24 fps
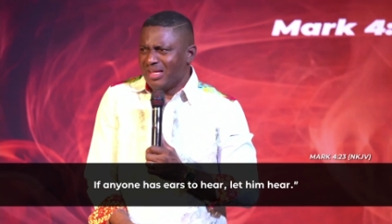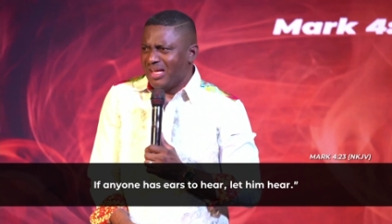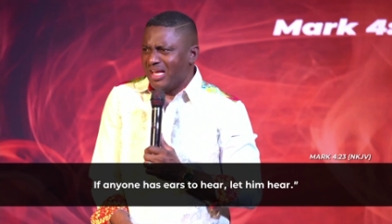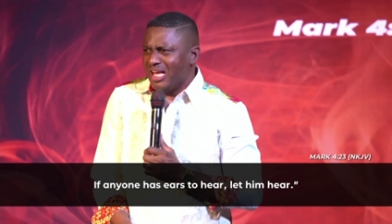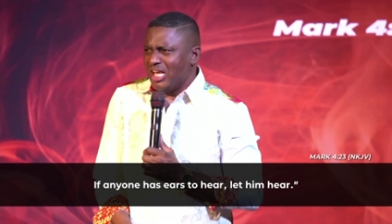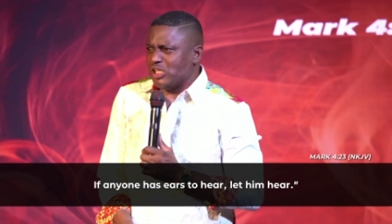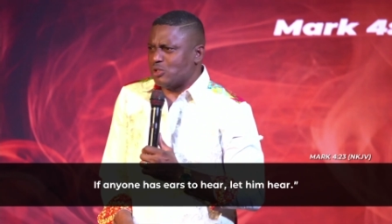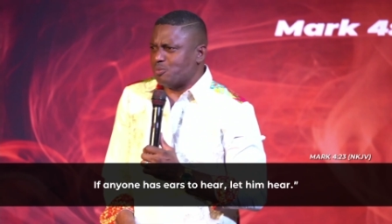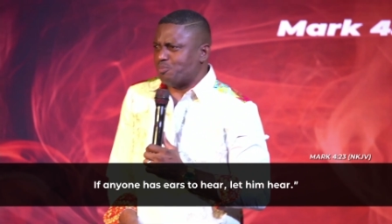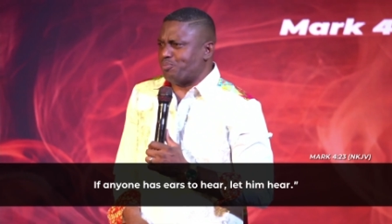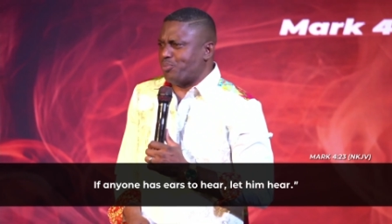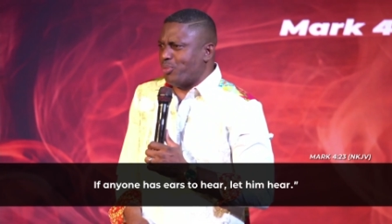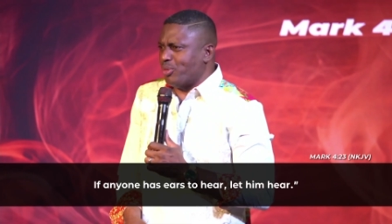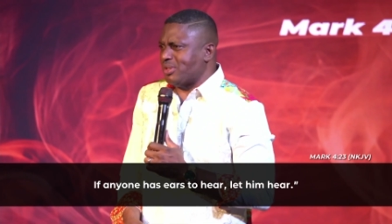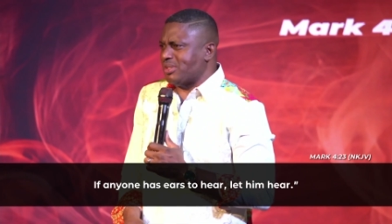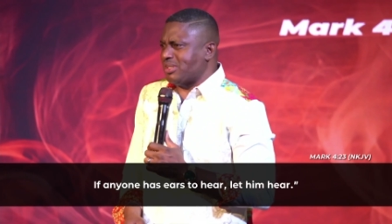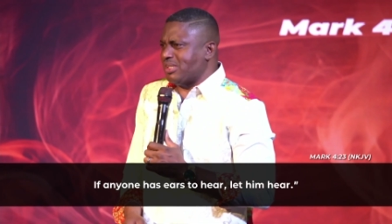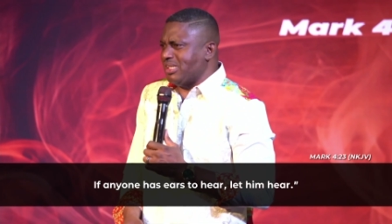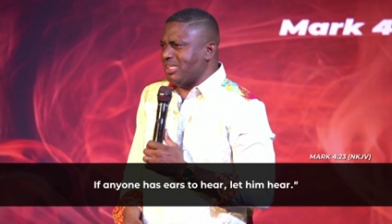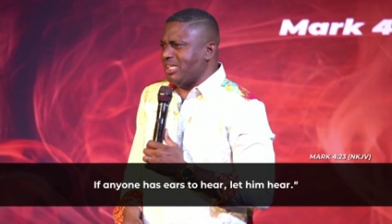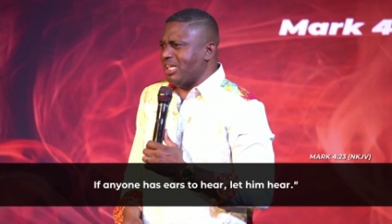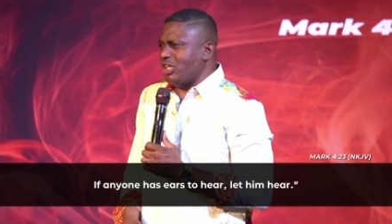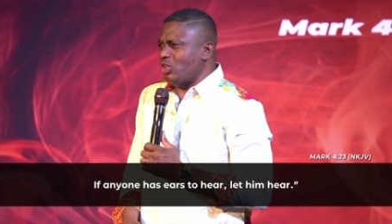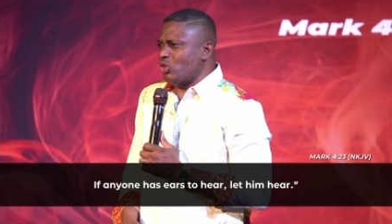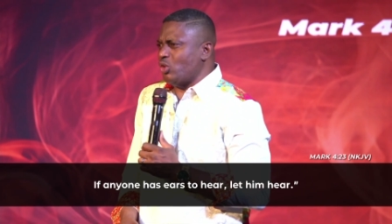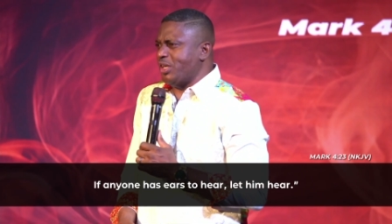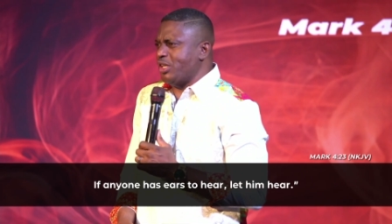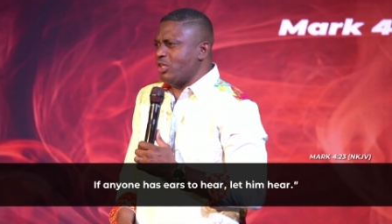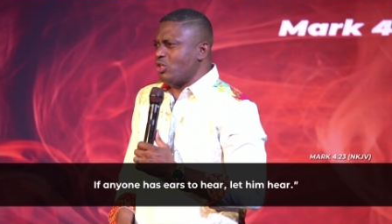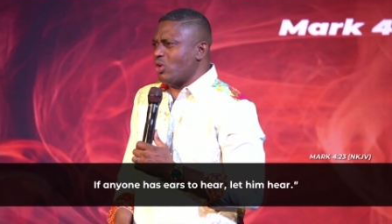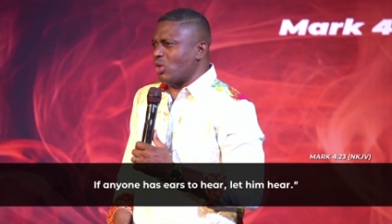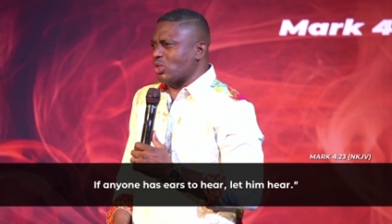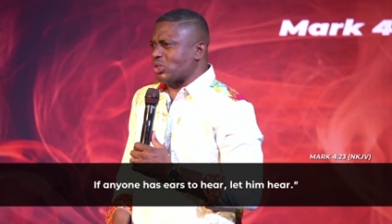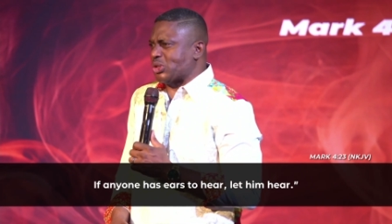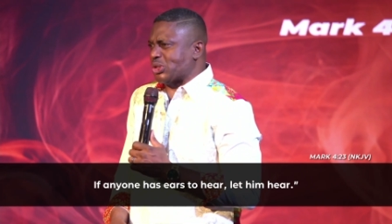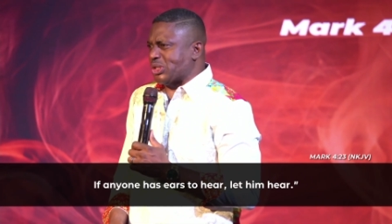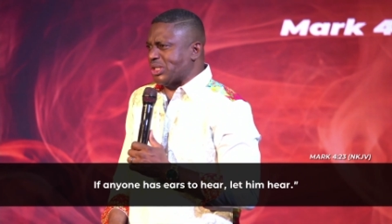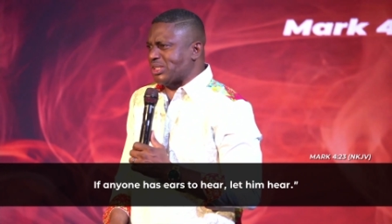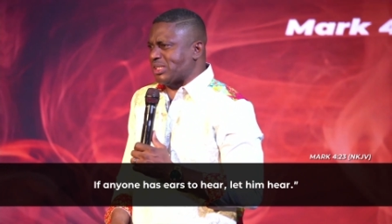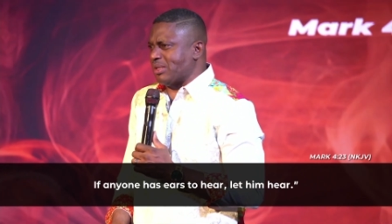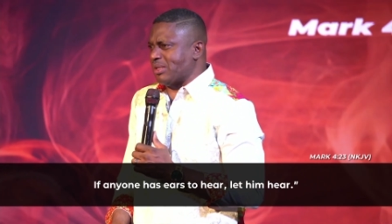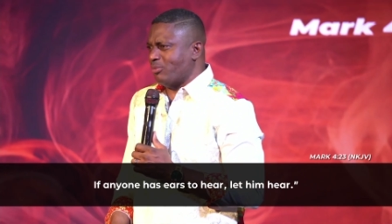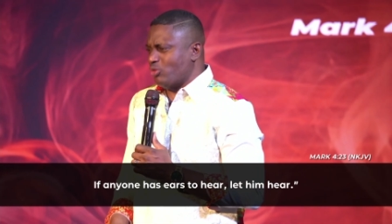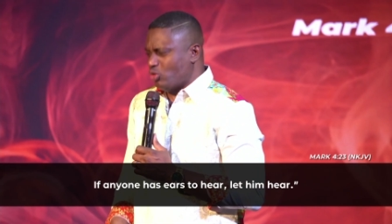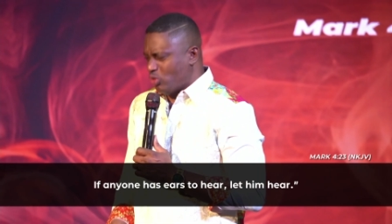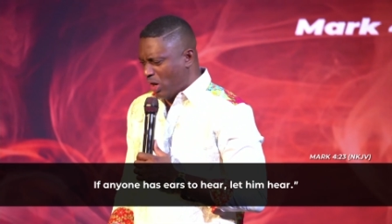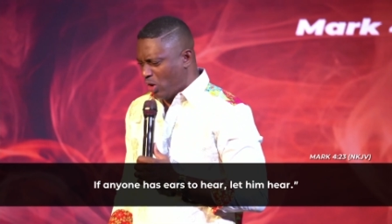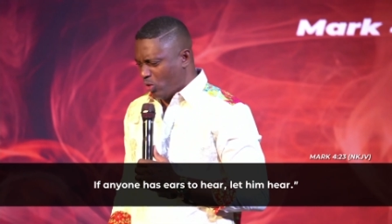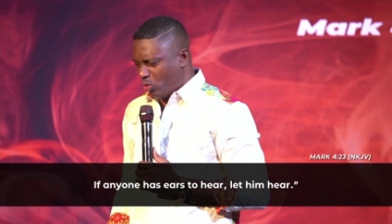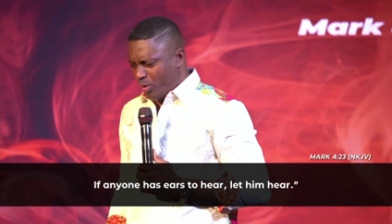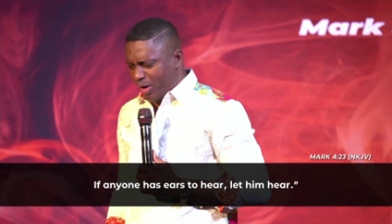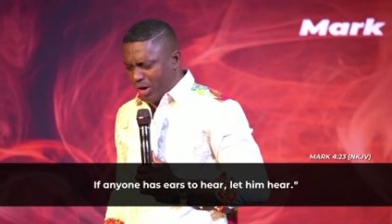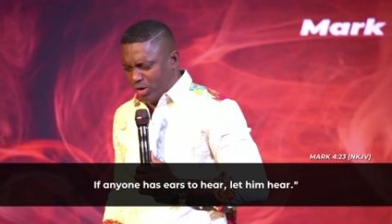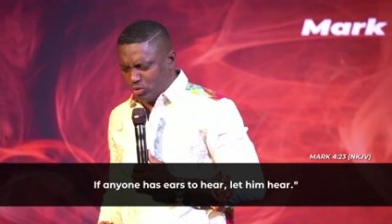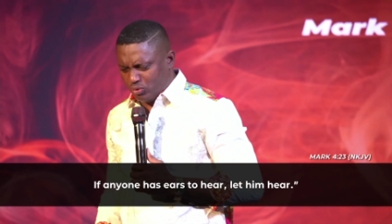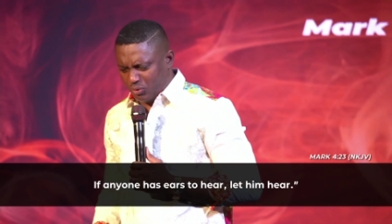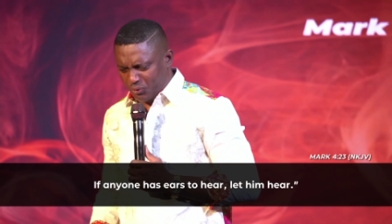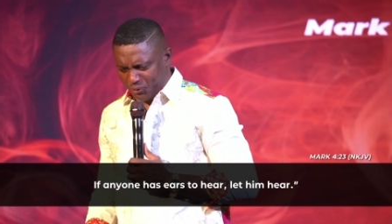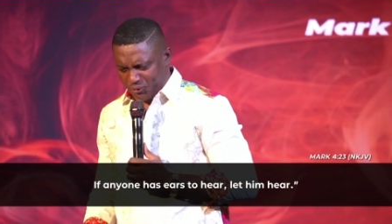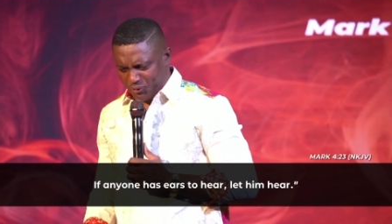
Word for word: He's putting it in your system. You are going to